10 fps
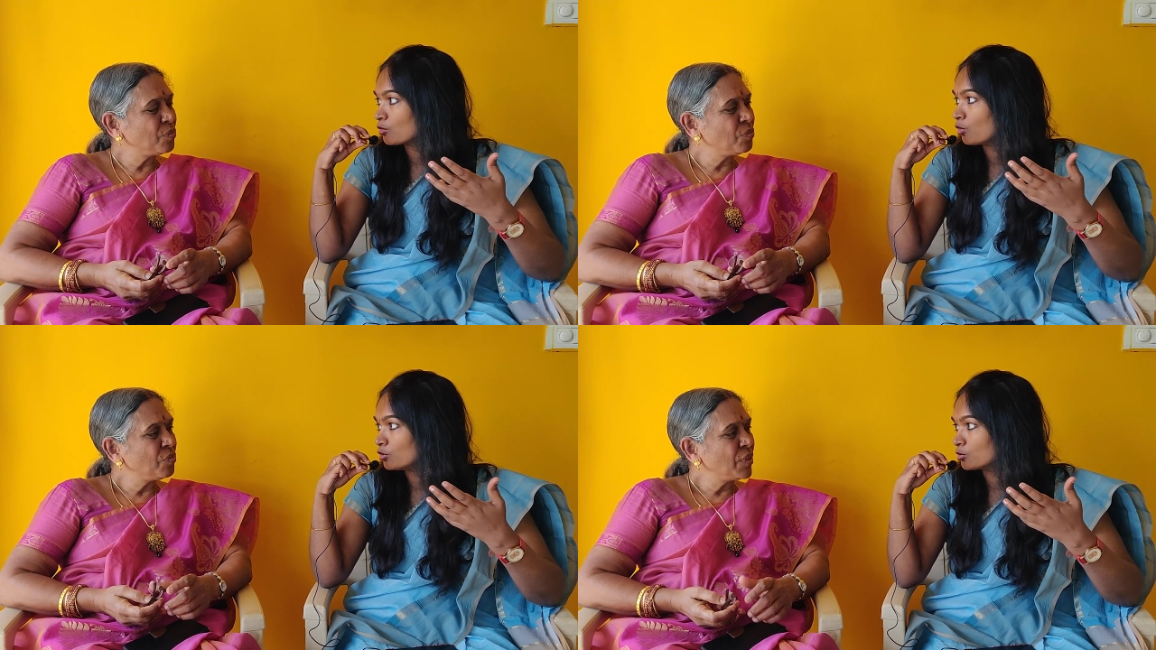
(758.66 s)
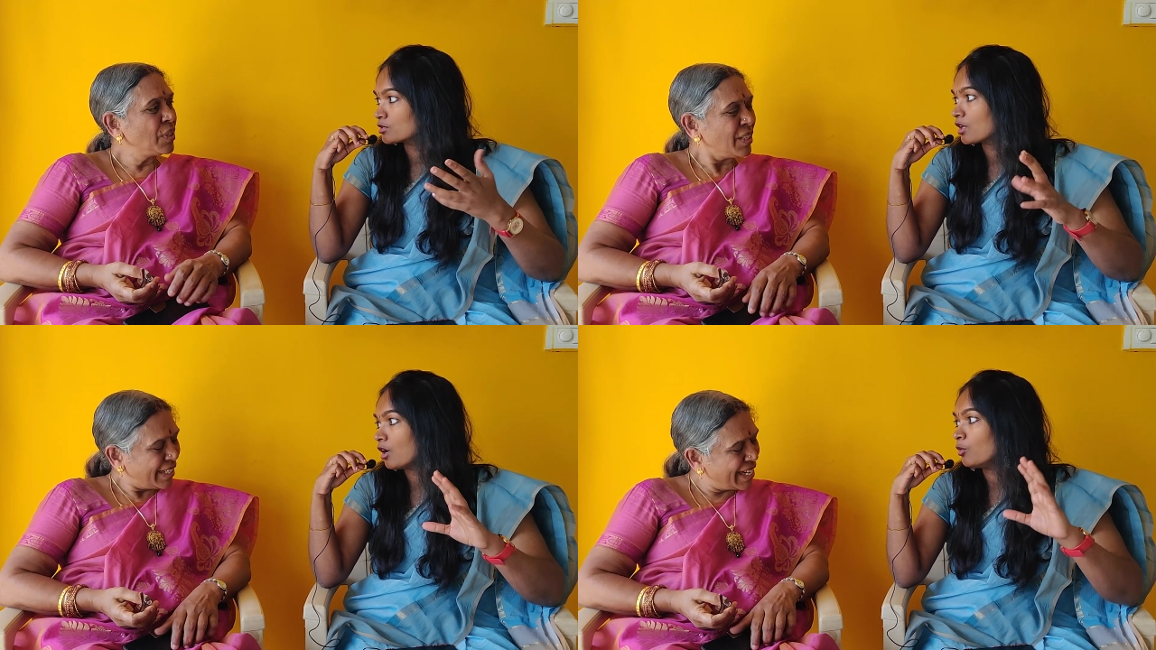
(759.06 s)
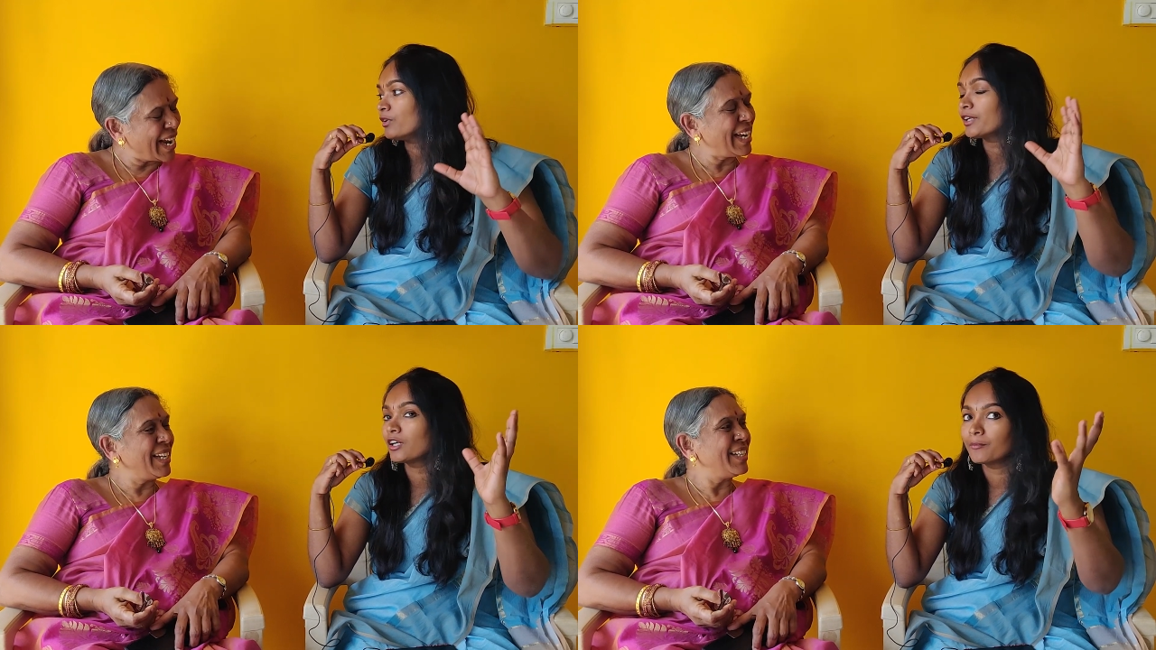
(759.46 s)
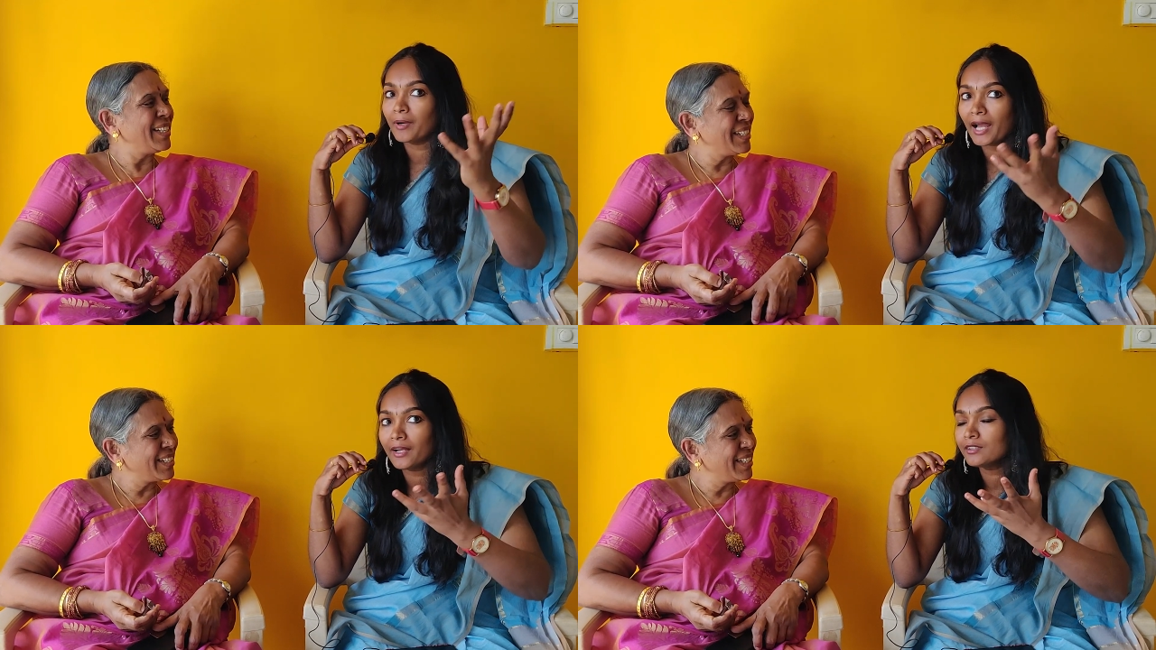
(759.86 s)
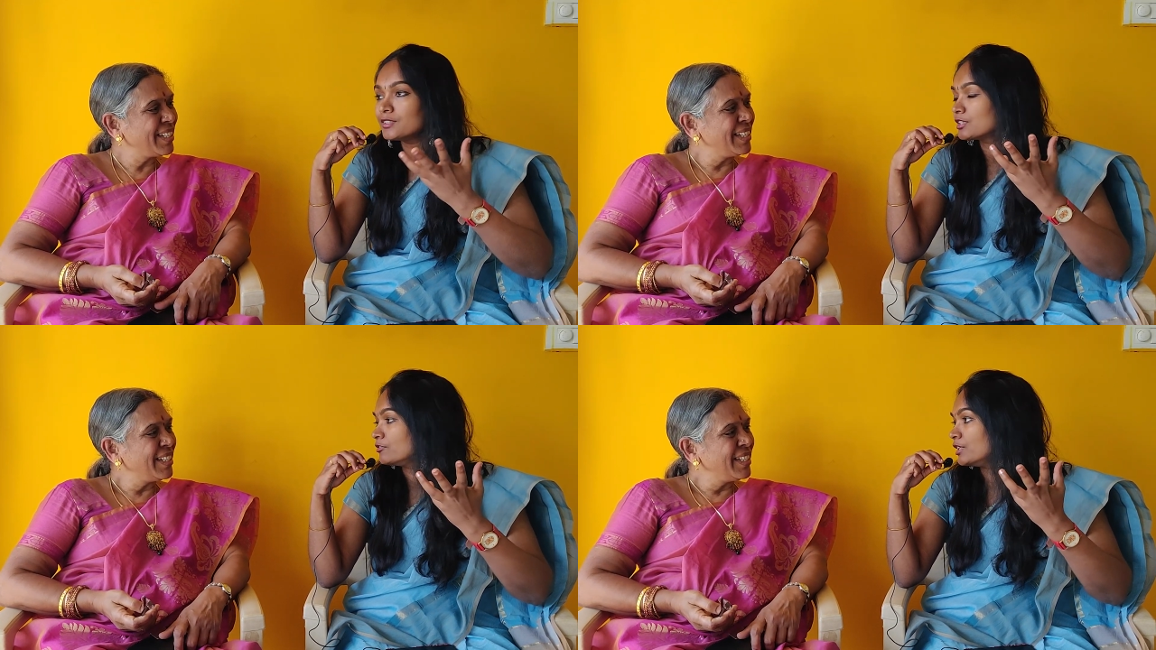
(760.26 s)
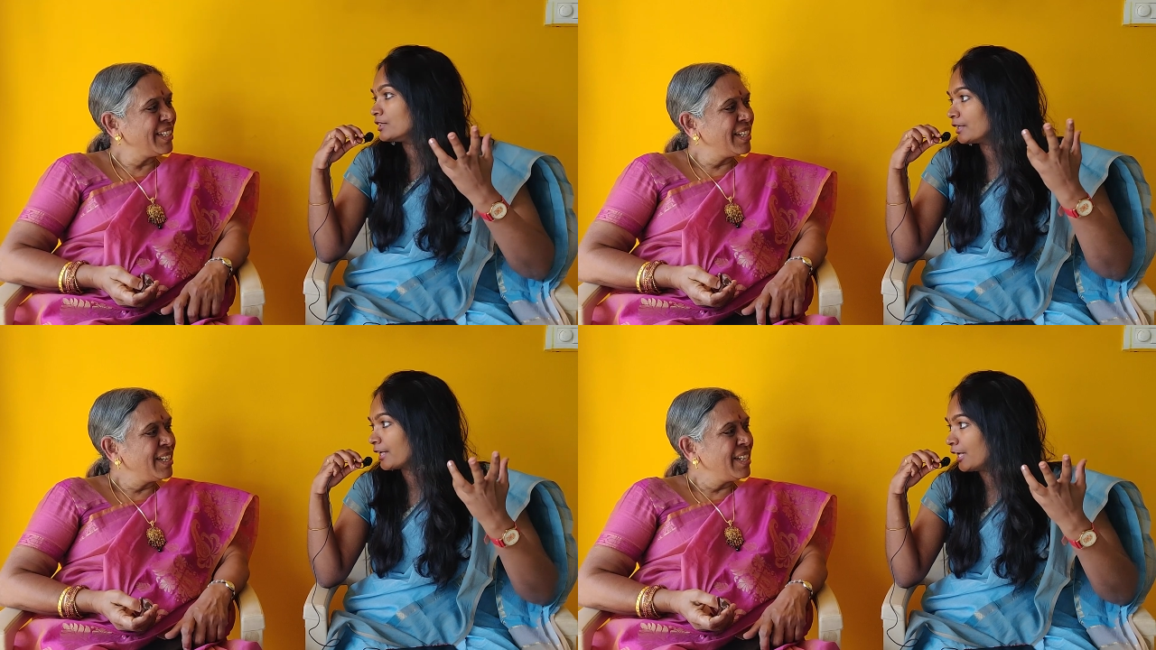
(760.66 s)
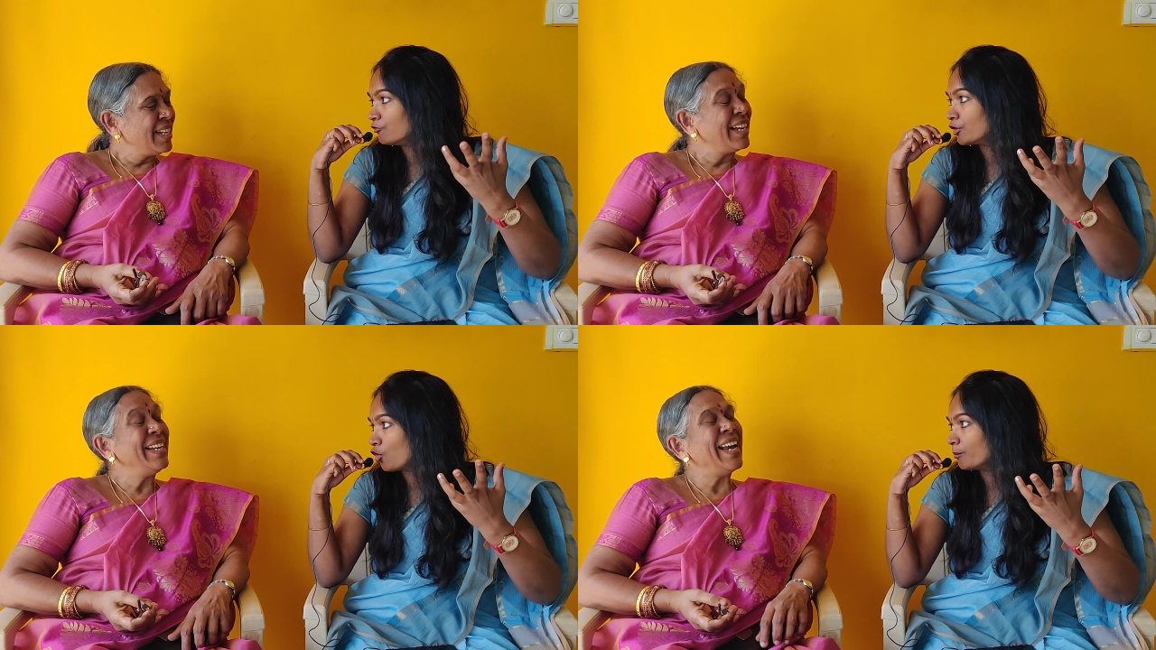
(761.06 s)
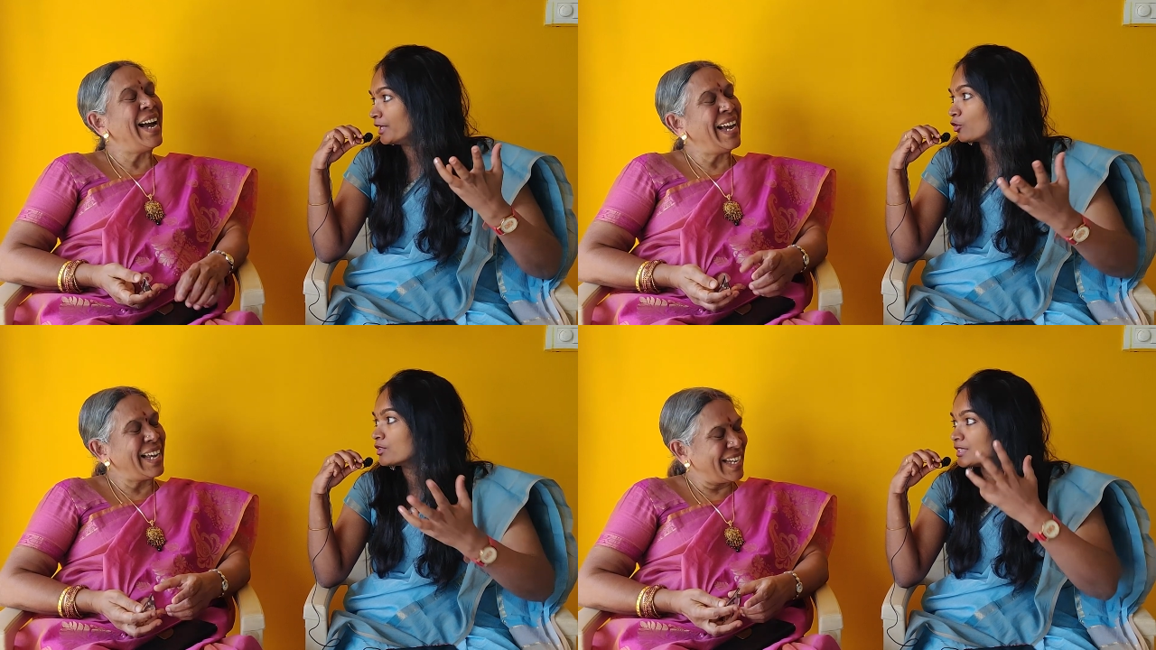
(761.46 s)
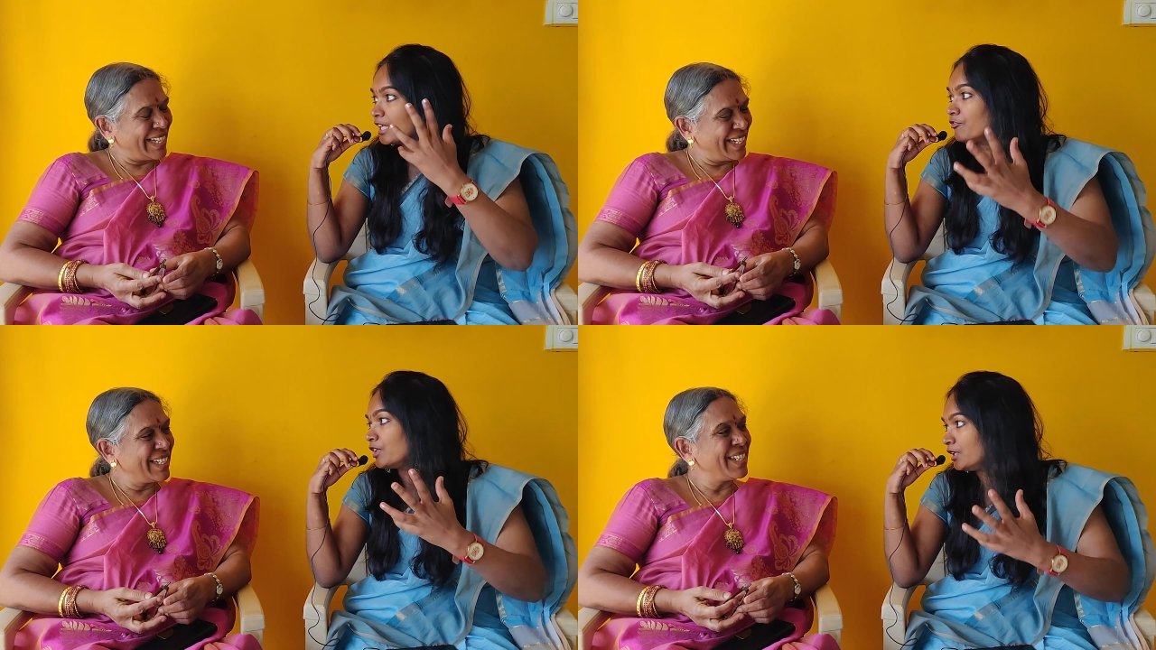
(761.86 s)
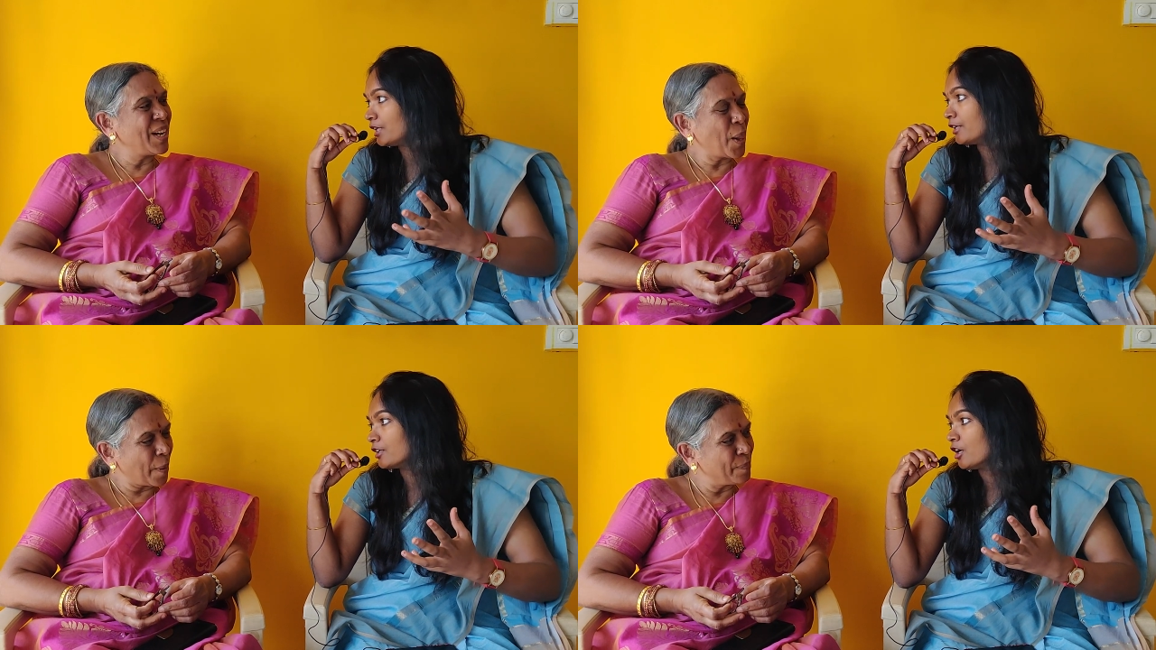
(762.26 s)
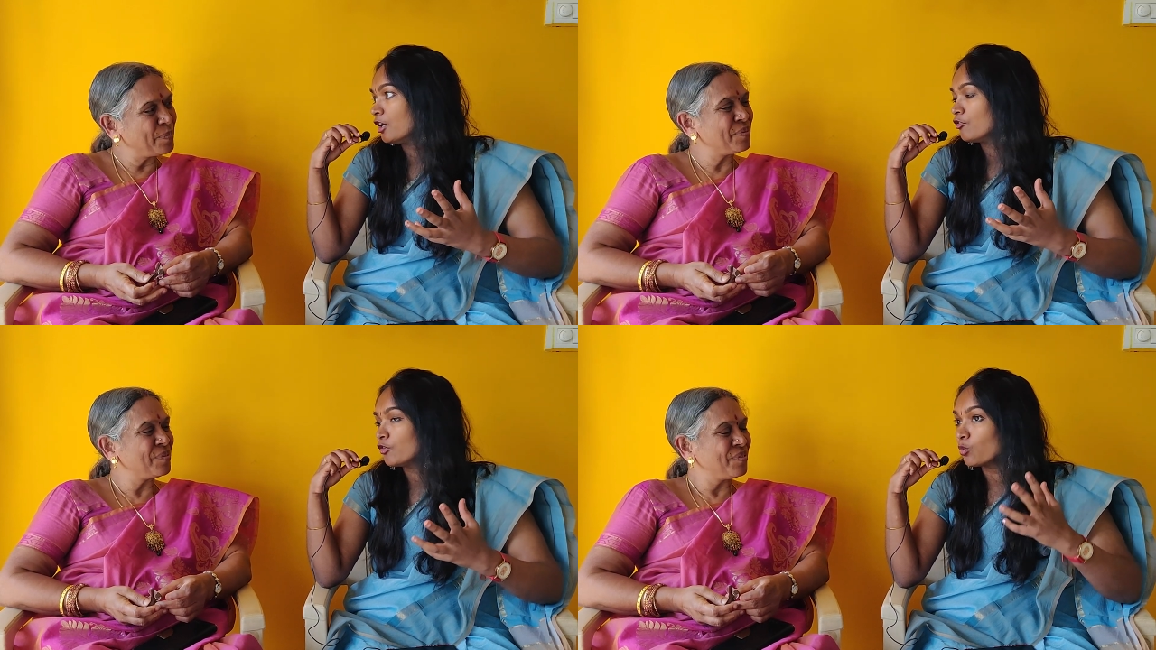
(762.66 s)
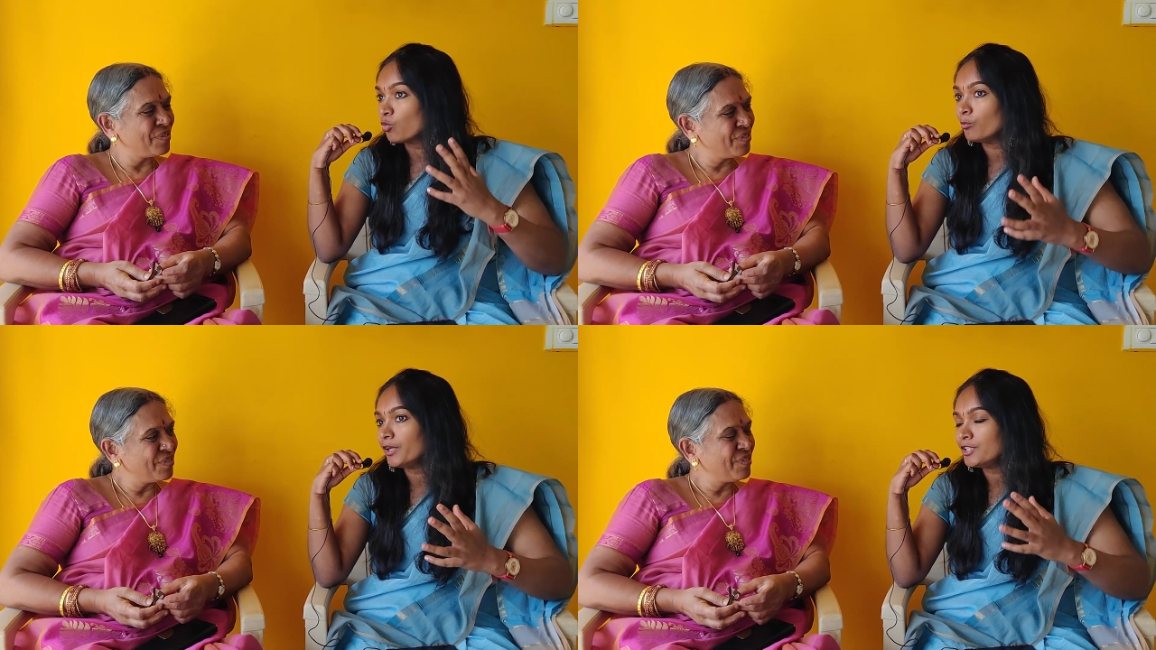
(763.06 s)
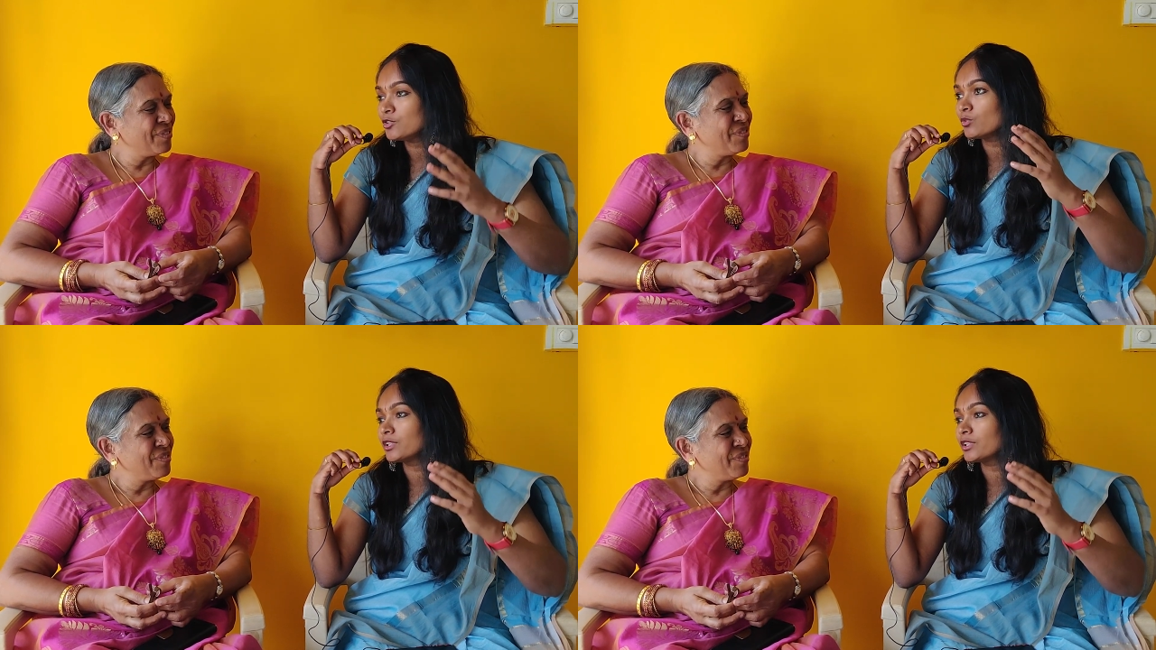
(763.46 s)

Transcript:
Speaker 1: and all those. How yeah. bank is giving that environment yeah. or safety net for women to